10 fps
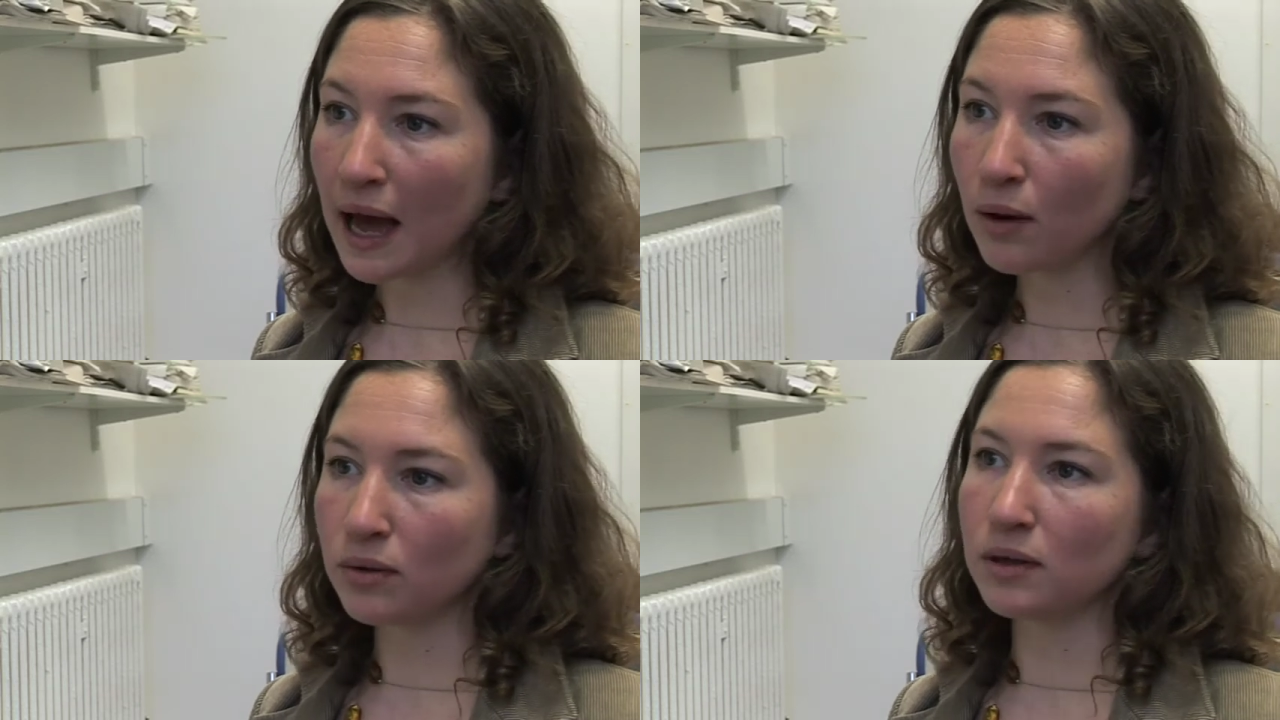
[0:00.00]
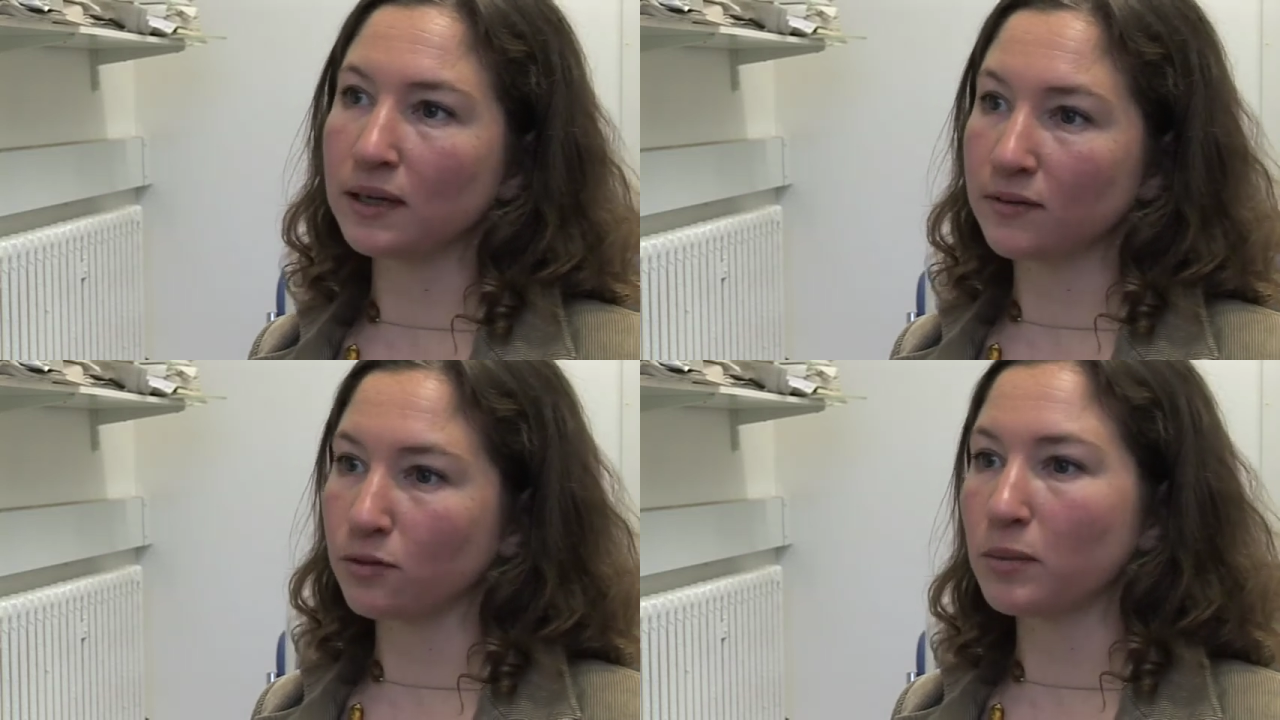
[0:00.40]
How will
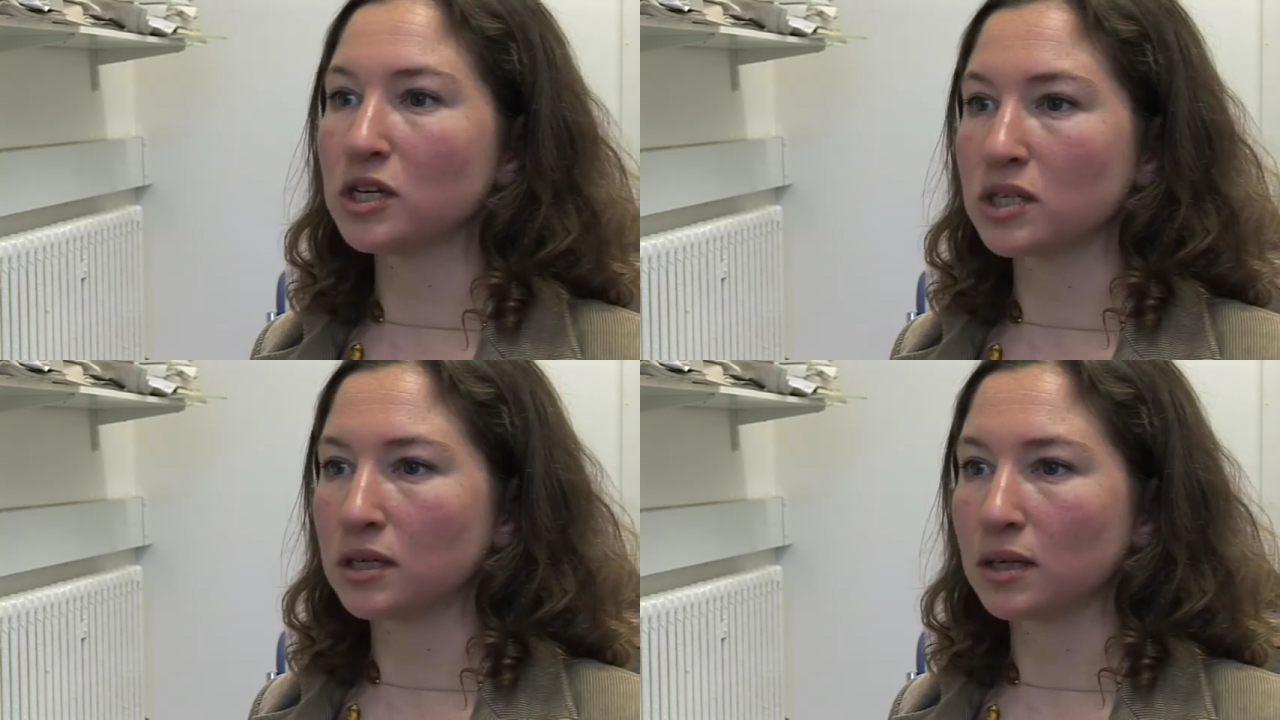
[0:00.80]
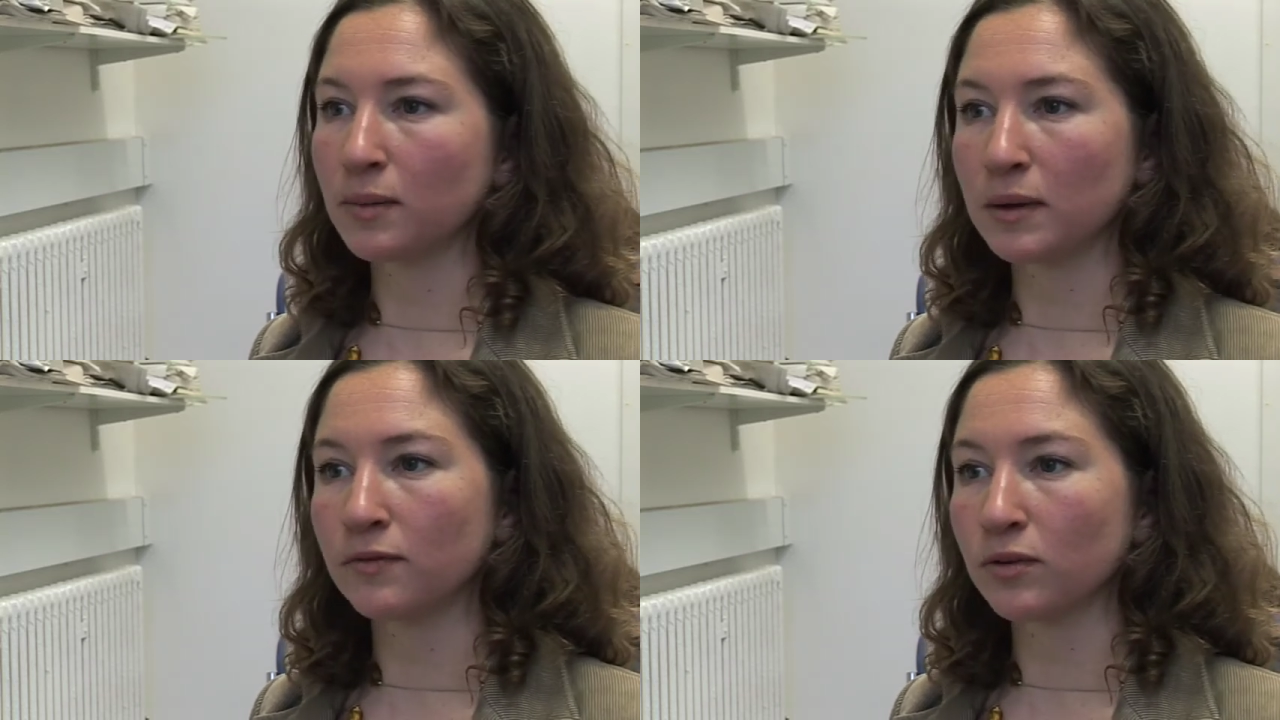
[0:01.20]
information
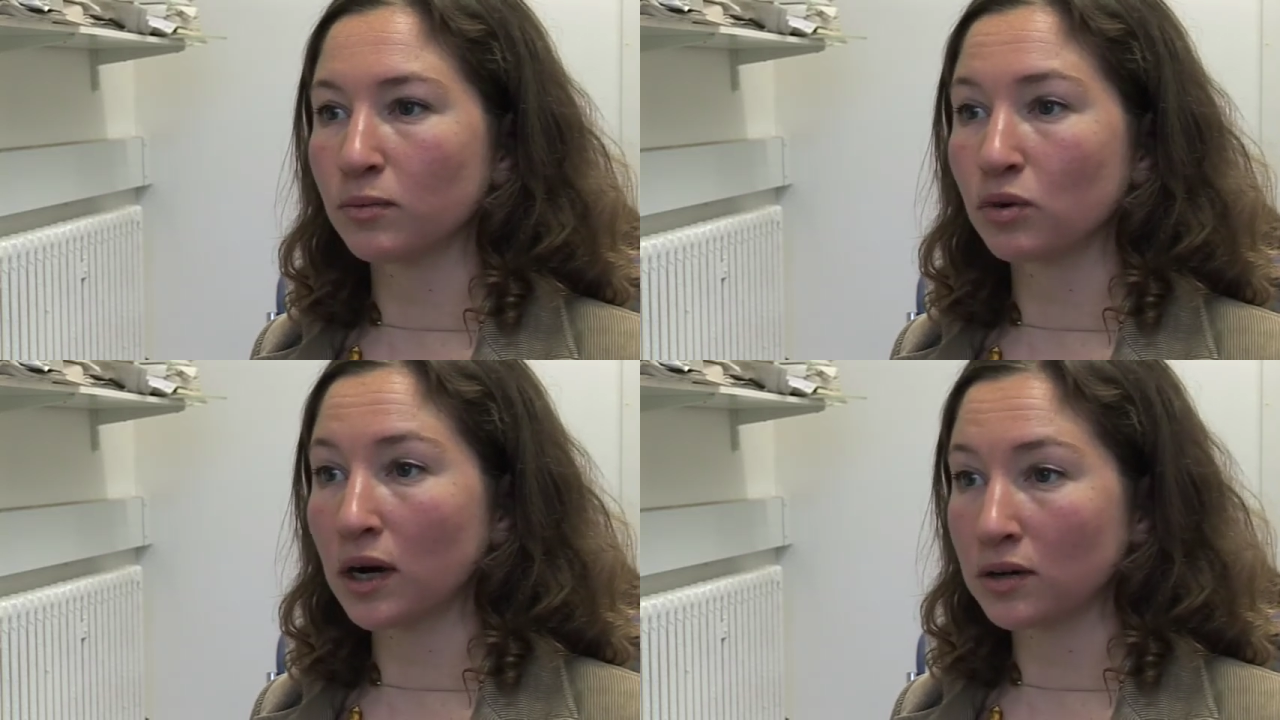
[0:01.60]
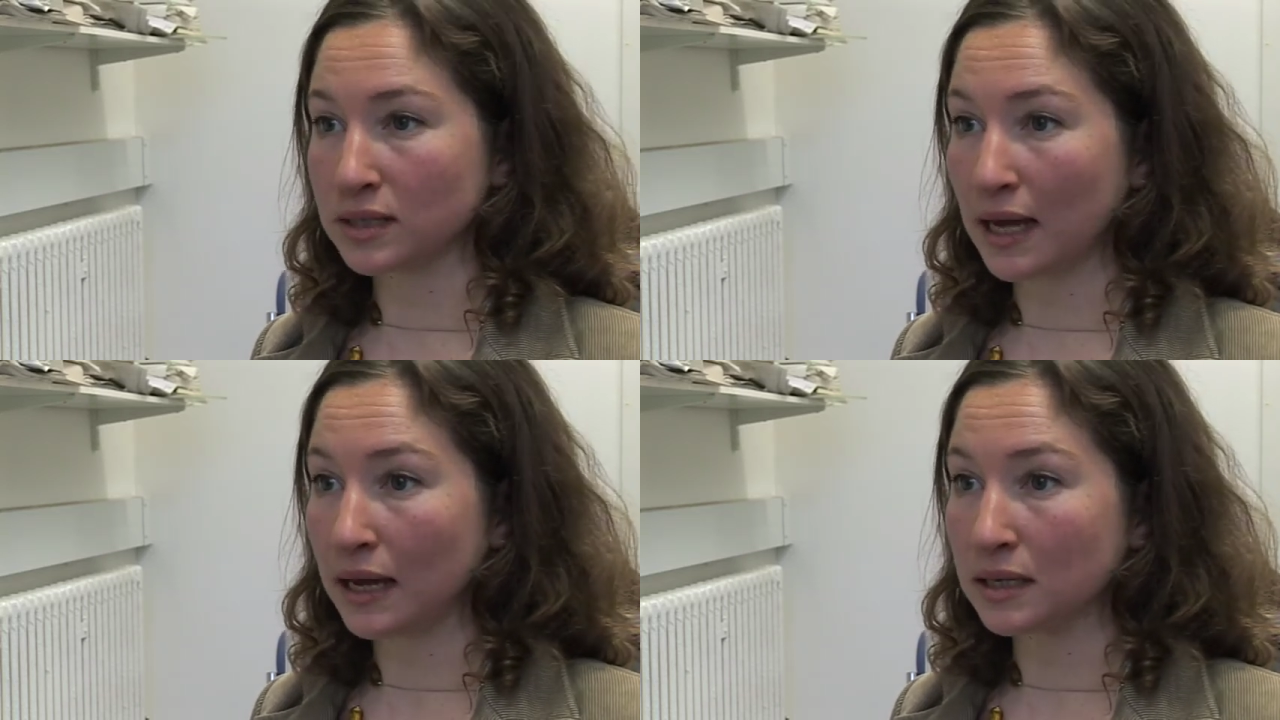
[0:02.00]
coming from
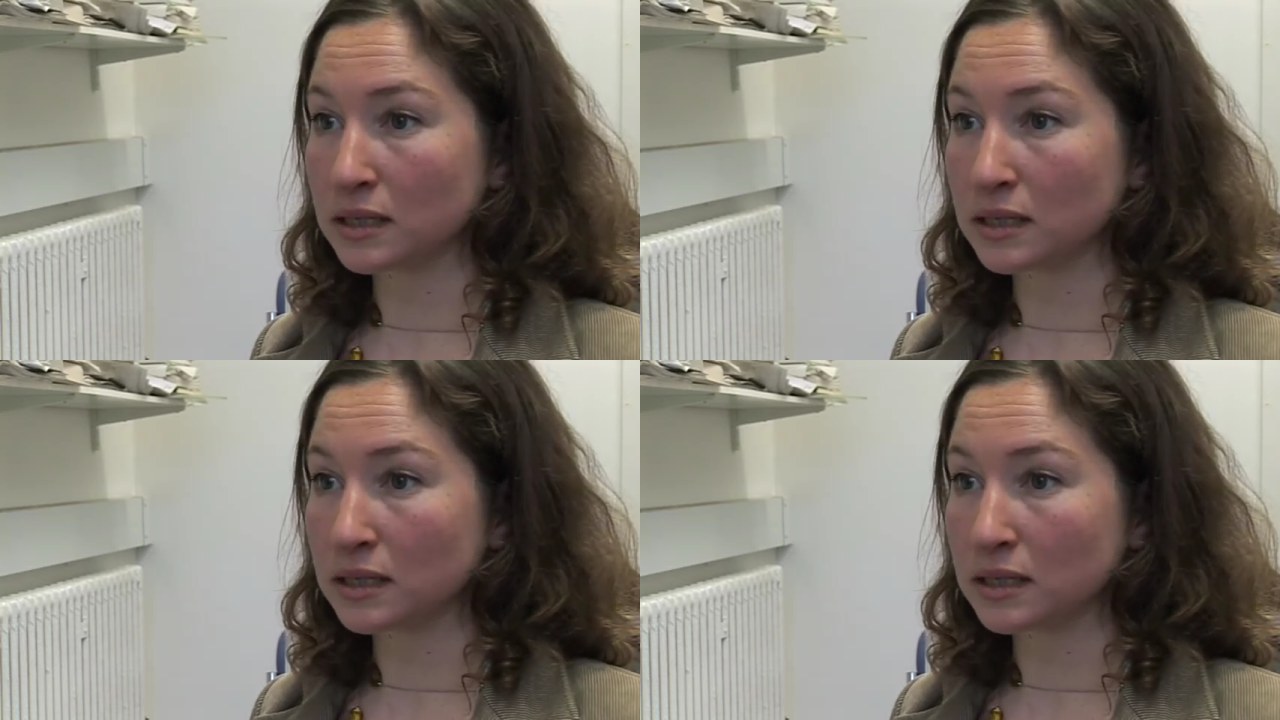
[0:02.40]
Cryosat